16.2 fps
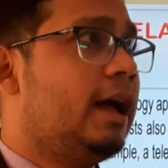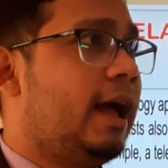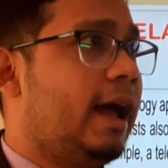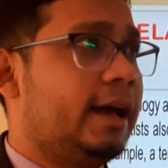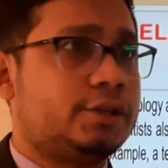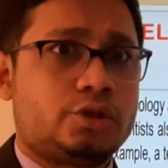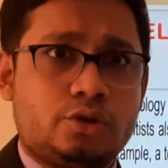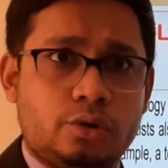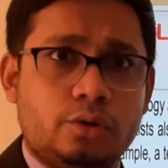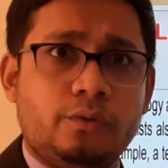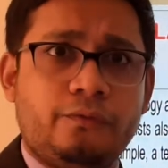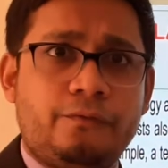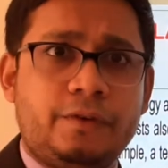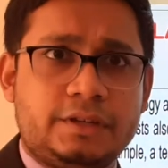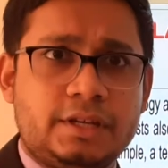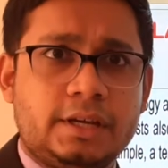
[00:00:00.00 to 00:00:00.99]

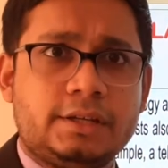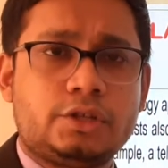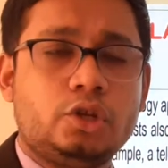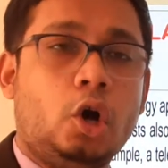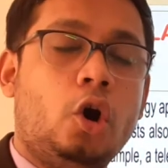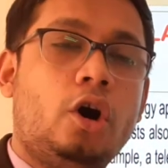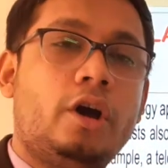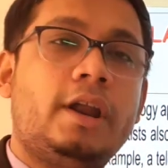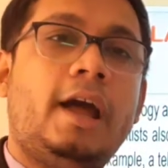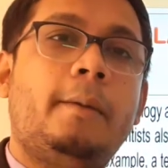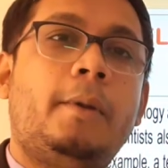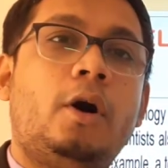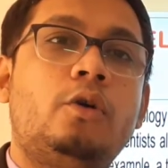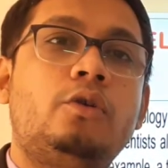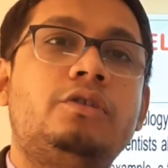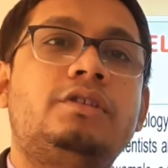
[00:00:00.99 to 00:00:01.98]
astrophysics or
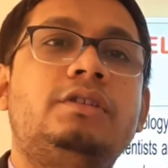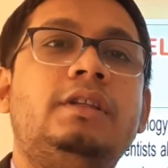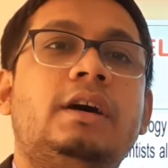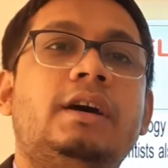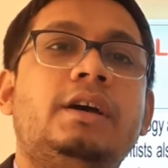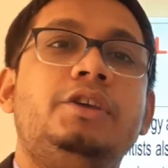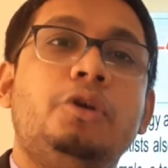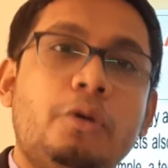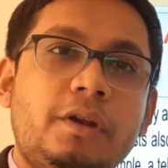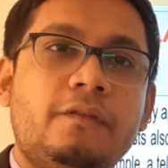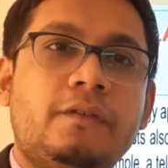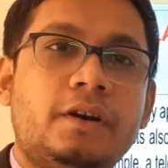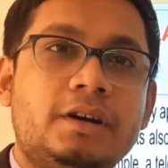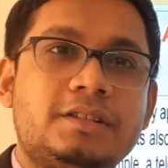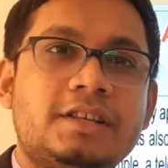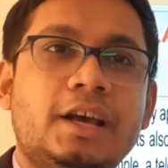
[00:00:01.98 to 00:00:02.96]
about the
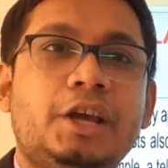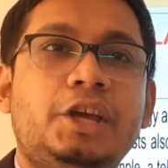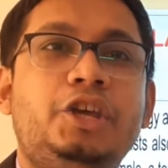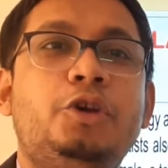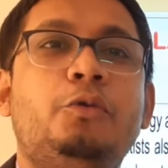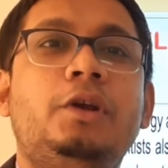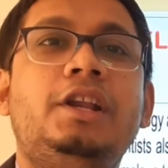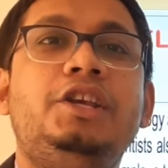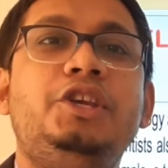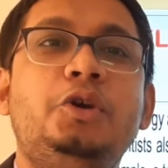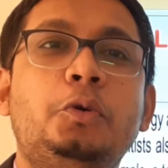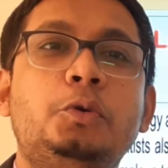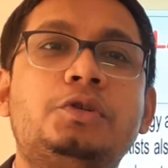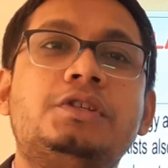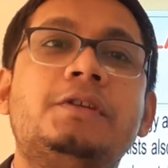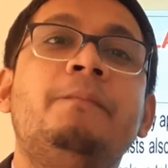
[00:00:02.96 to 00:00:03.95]
universe, you will
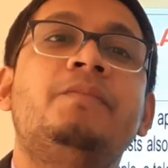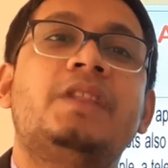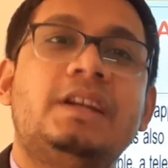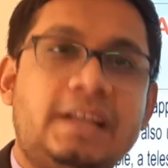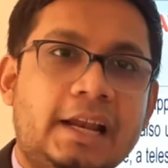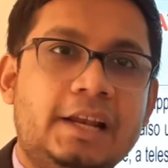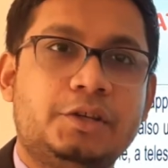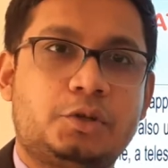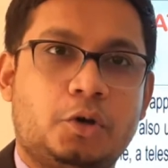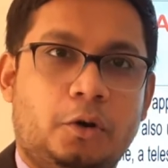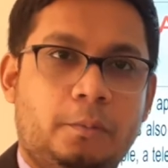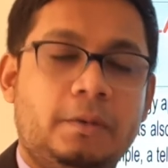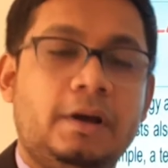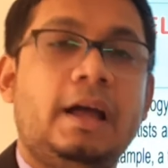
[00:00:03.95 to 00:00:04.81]
use telescope.